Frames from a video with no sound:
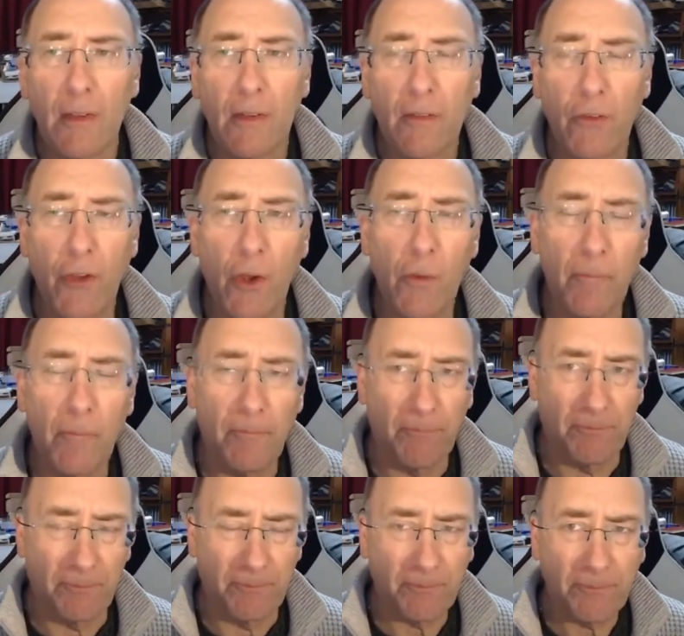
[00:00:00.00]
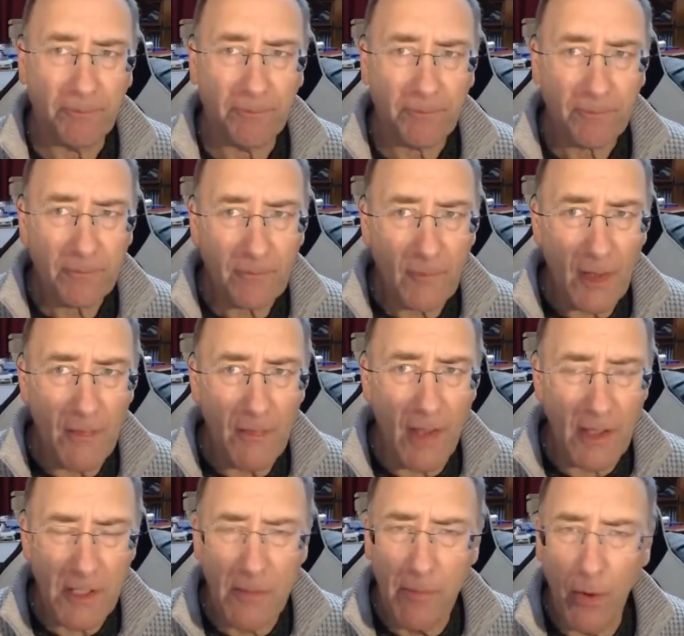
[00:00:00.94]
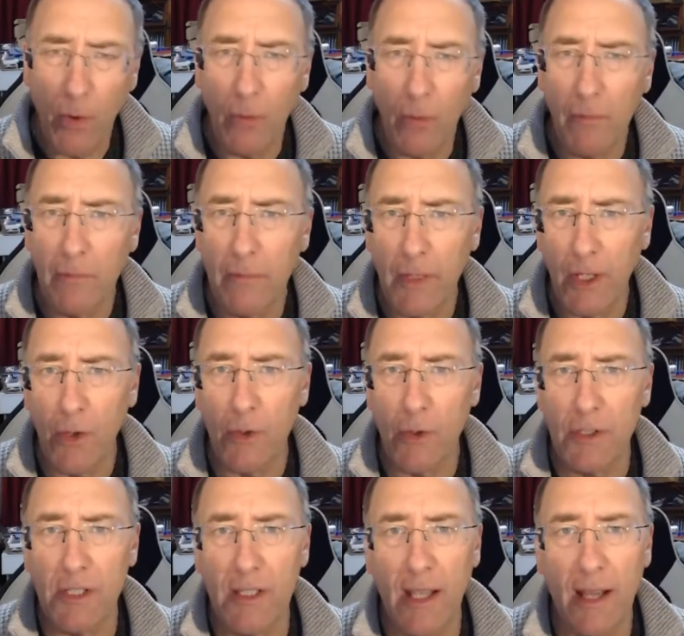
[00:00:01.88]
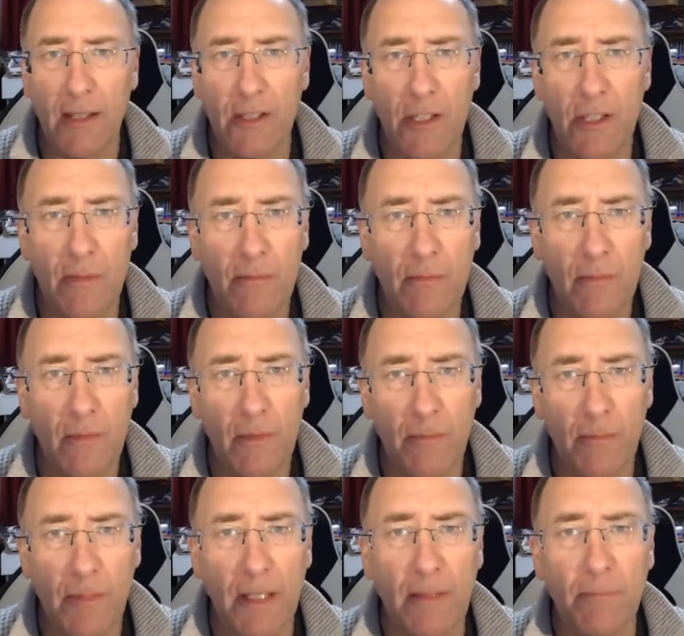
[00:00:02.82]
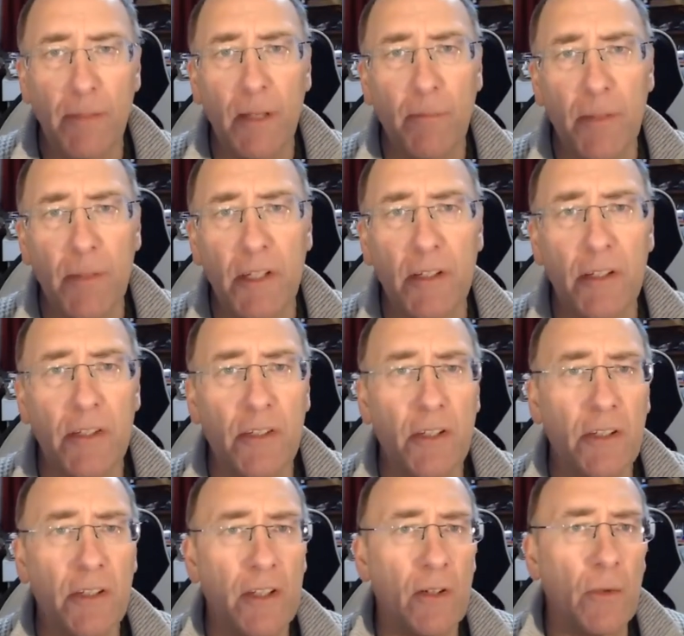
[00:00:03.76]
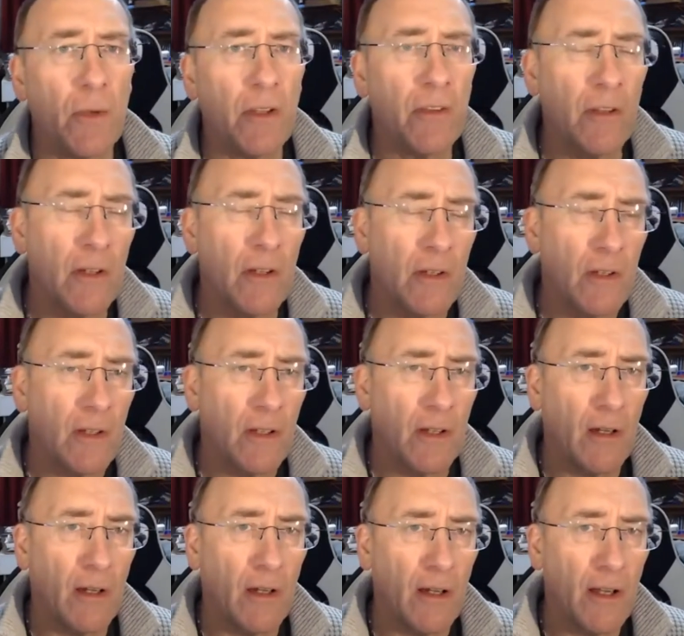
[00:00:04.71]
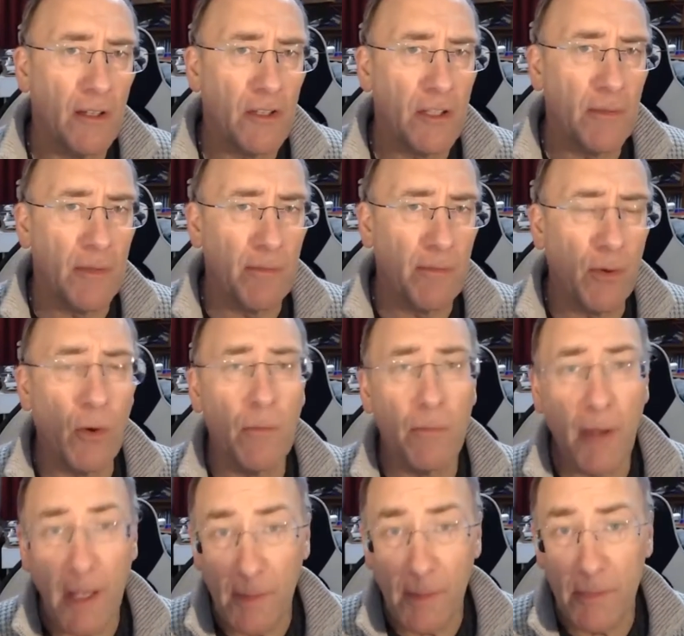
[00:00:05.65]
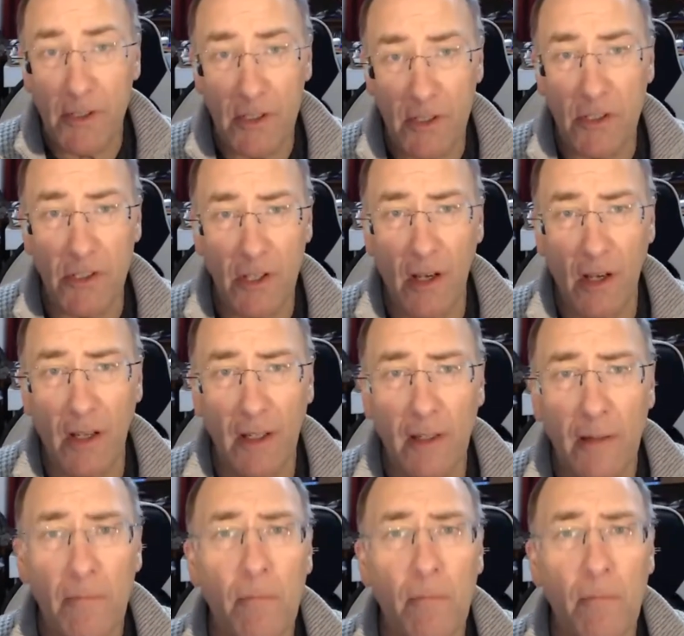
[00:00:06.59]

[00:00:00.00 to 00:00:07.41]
So that's important because he had some big business to deal with, and some important papers to sign,